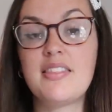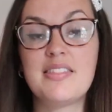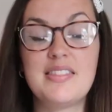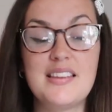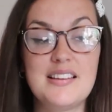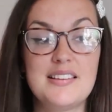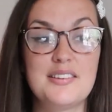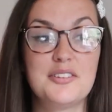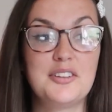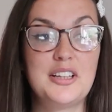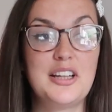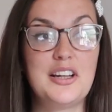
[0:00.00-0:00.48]

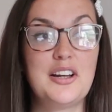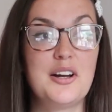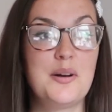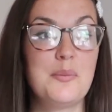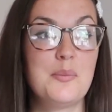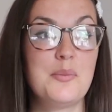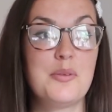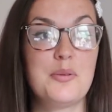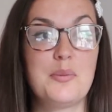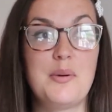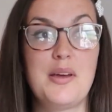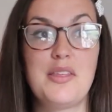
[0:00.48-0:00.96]
This only
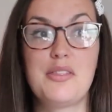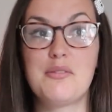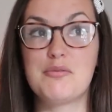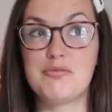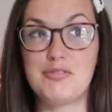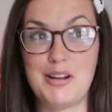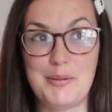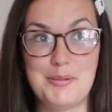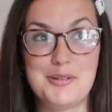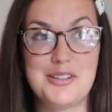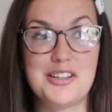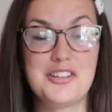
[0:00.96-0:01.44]
comes with
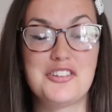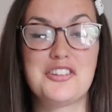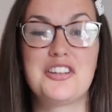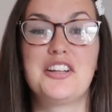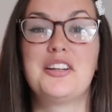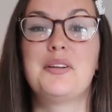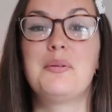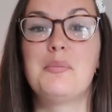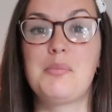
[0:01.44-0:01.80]
repetition,